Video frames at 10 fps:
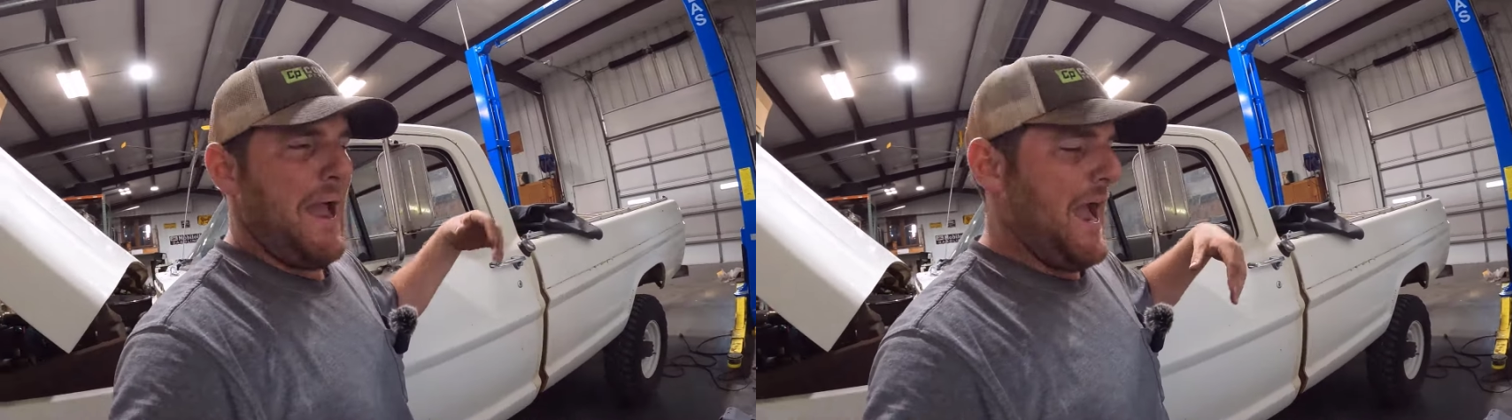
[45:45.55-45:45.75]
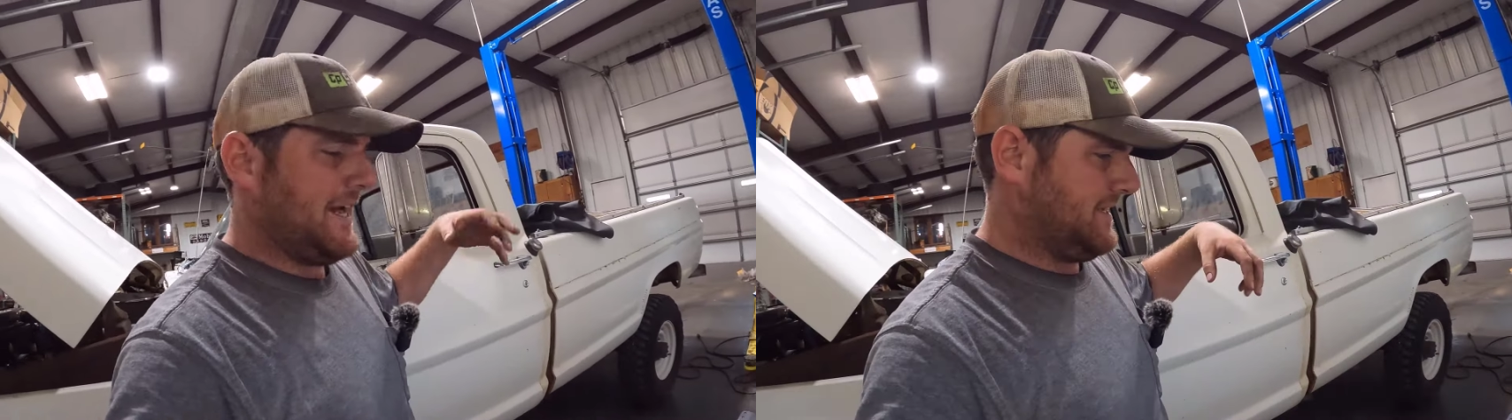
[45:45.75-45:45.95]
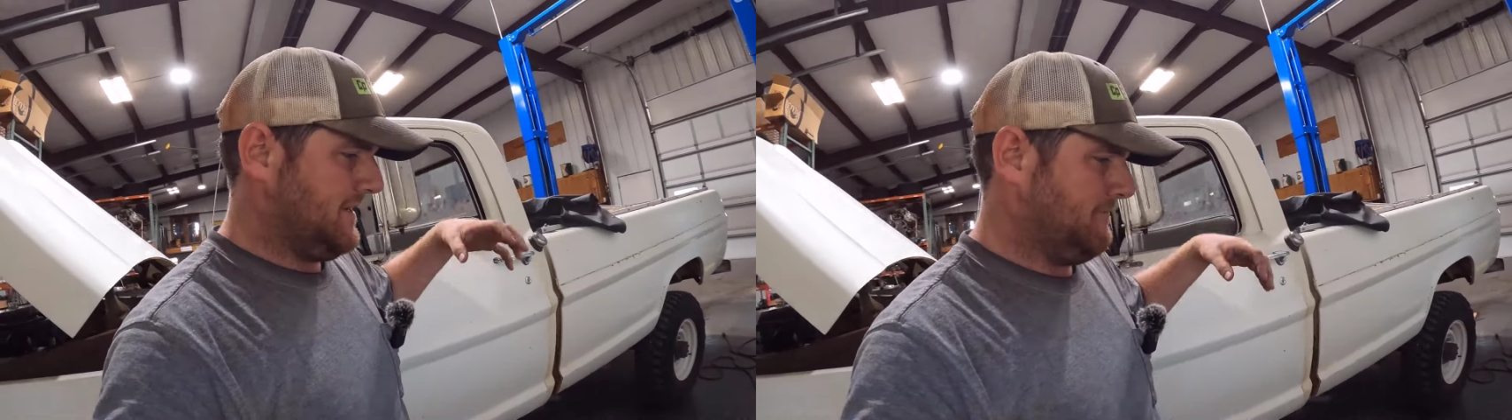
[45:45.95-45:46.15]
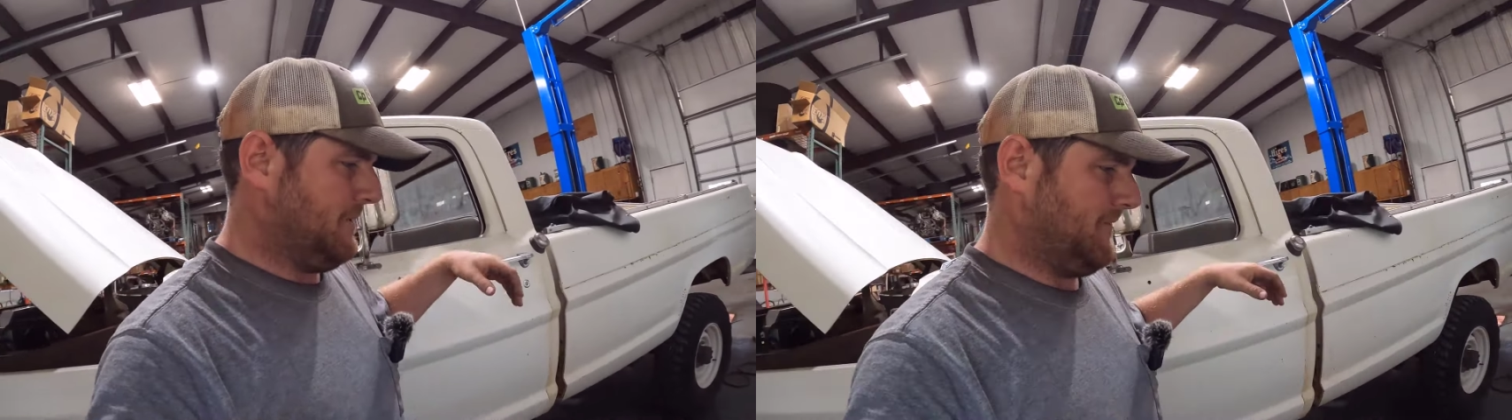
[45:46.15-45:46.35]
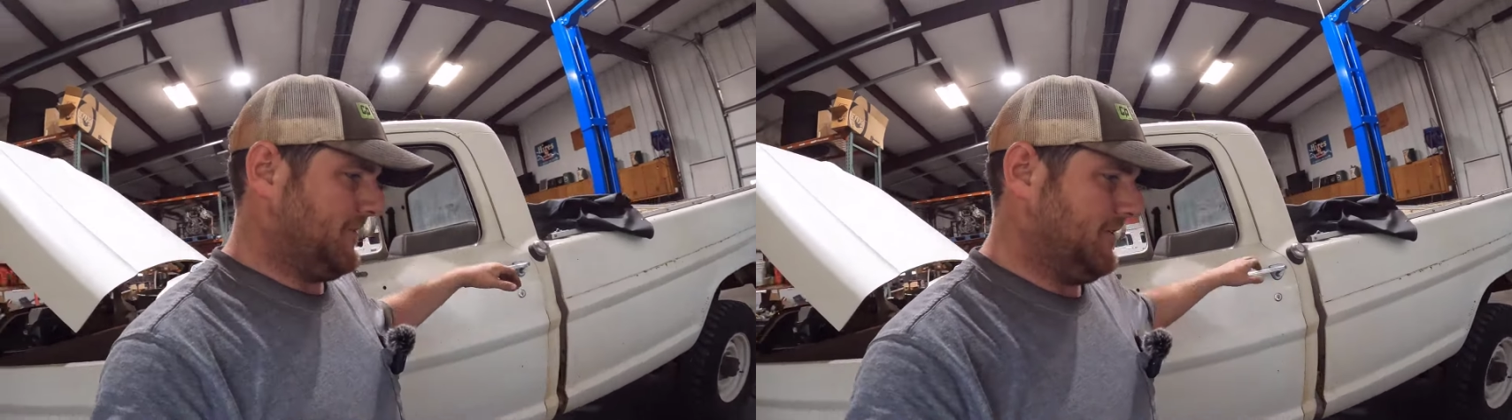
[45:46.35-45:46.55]
packed
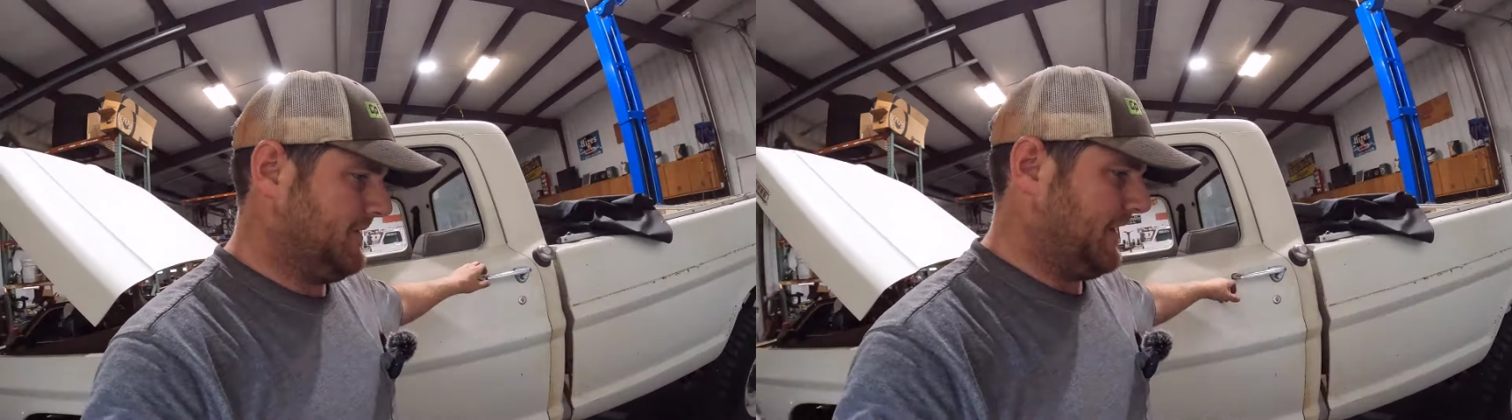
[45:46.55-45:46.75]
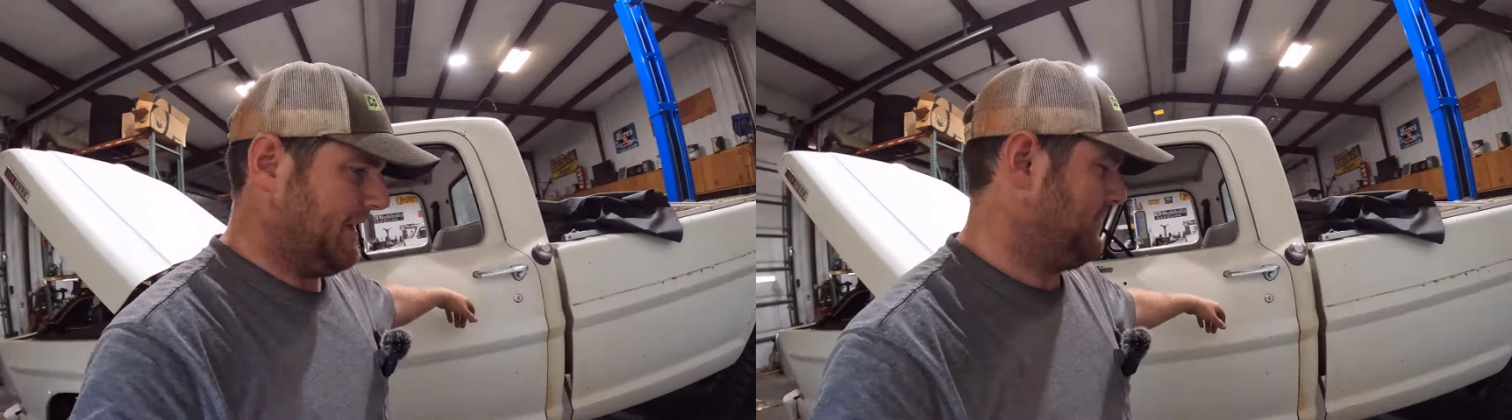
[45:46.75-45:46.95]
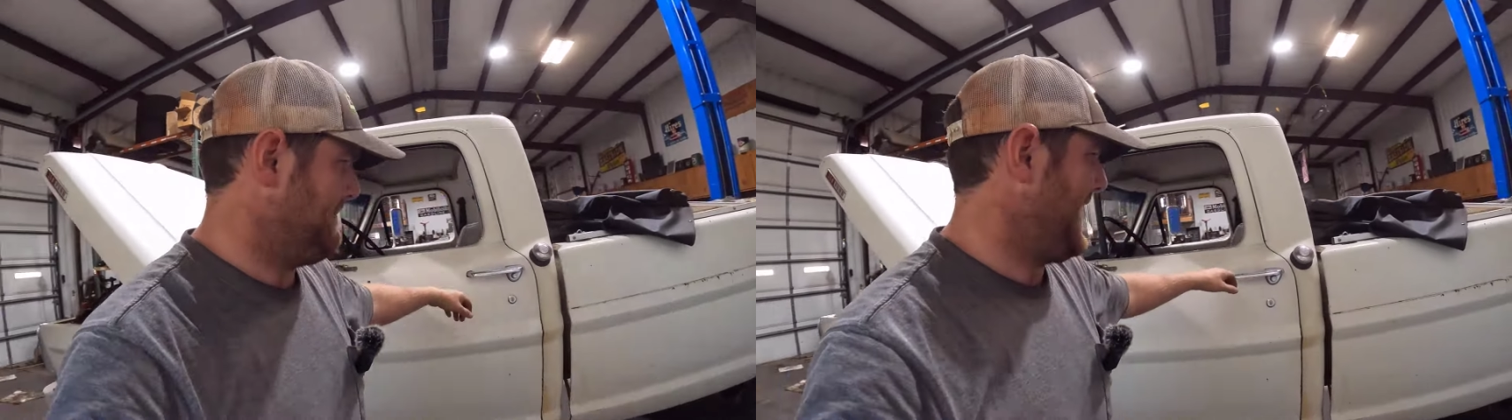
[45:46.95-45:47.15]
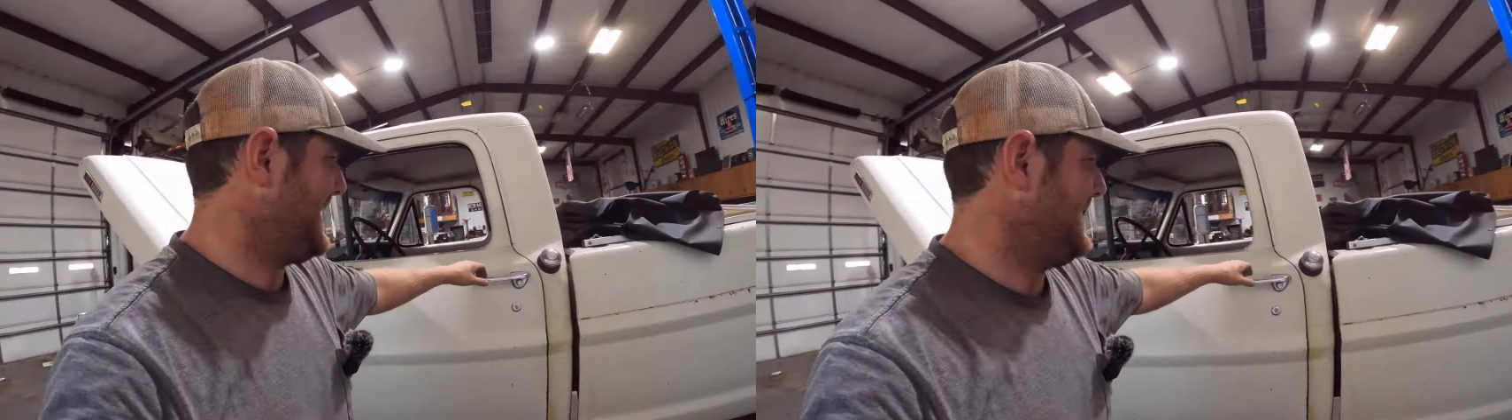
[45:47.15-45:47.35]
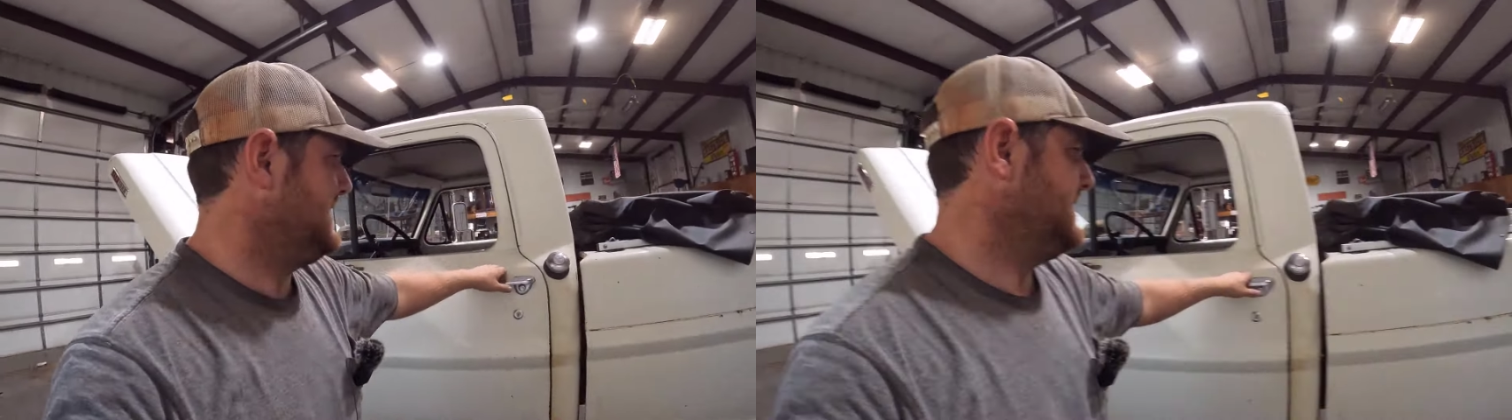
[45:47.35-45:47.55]
muffler, like with
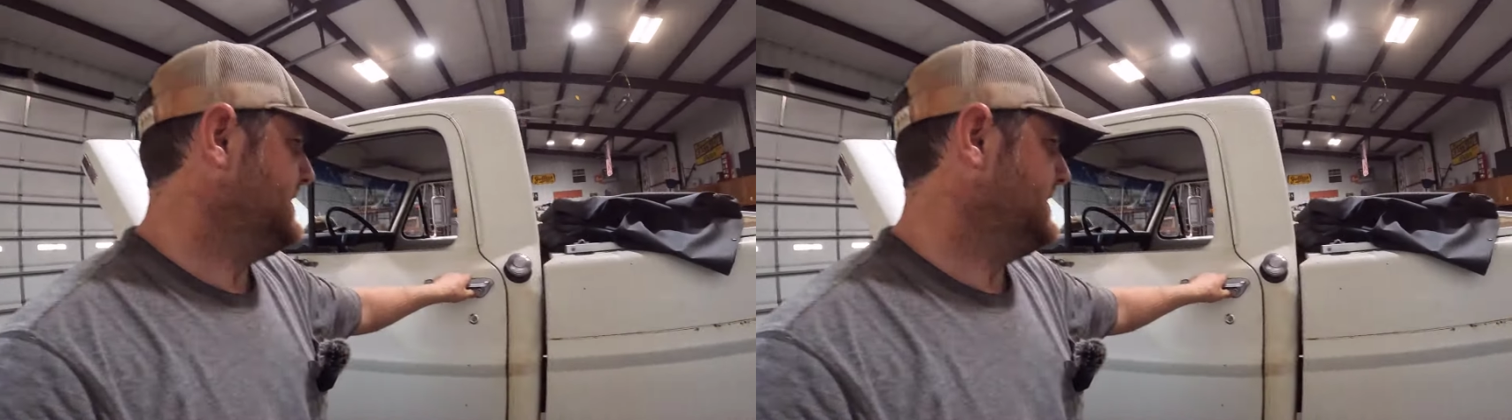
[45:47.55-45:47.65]
packing.